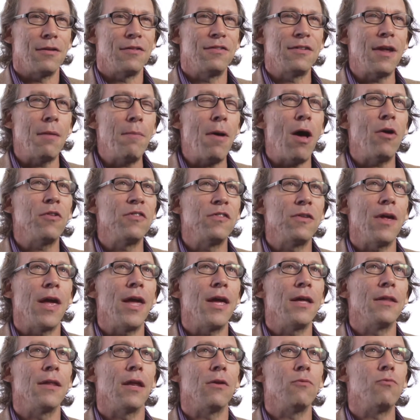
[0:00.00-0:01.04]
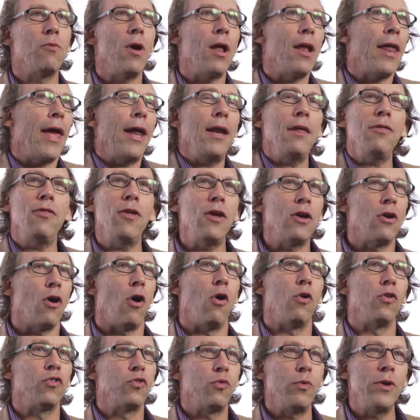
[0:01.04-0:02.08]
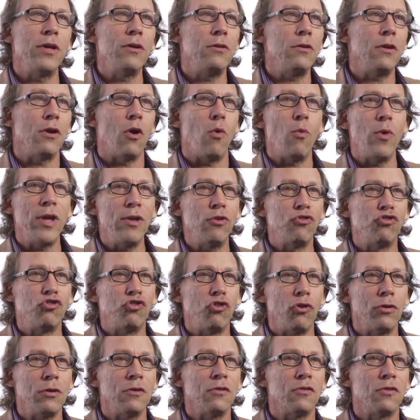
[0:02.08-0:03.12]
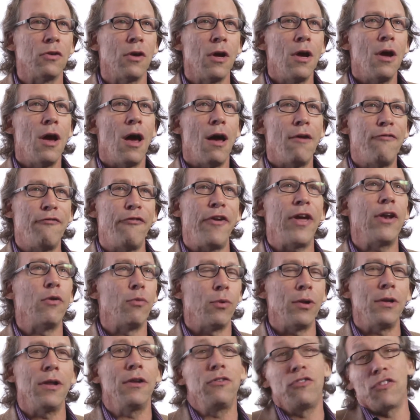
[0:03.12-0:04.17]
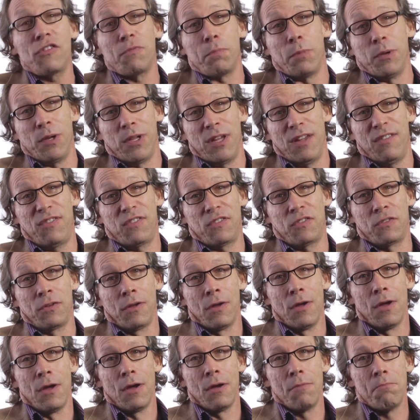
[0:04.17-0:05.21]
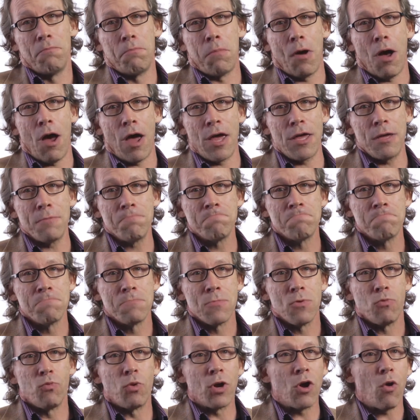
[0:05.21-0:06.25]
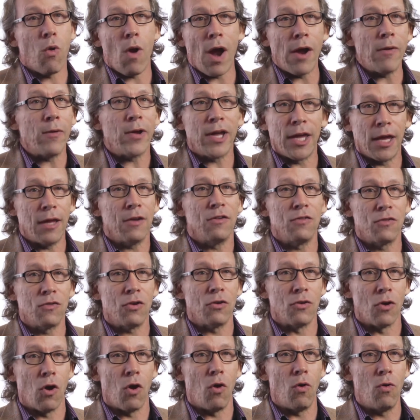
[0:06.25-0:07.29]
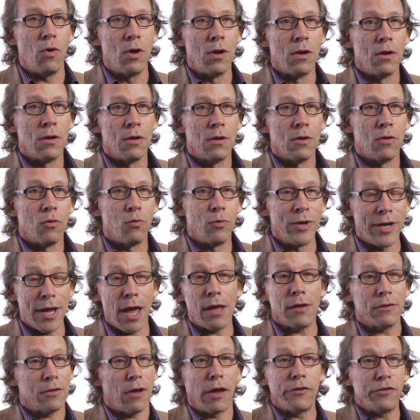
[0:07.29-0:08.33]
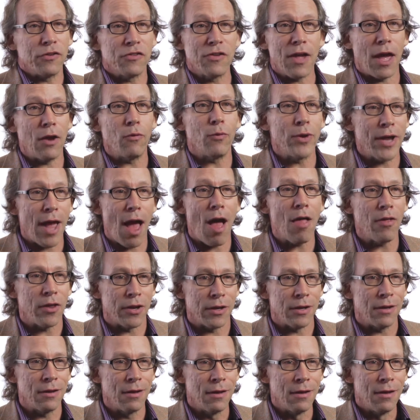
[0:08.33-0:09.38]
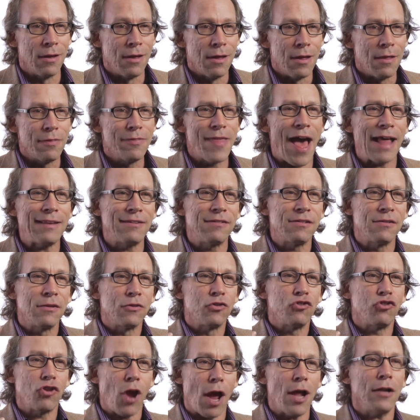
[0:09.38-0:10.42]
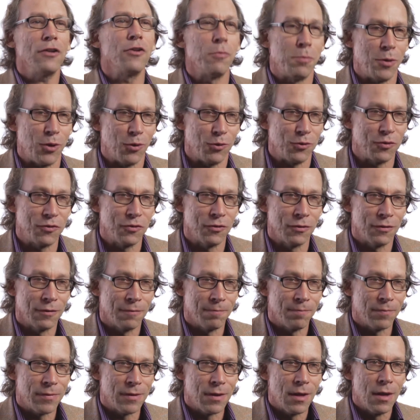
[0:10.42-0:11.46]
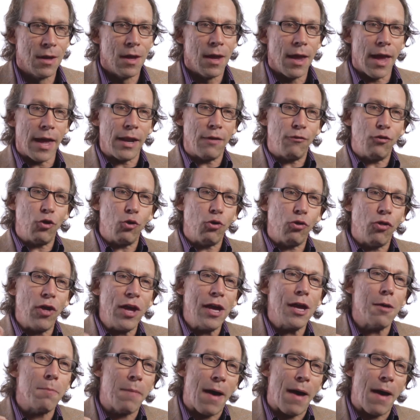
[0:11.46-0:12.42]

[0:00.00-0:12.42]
somehow saying that, well, anything goes, we shouldn't offend religious beliefs by requiring kids to know, to understand reality. That's child abuse. And if you think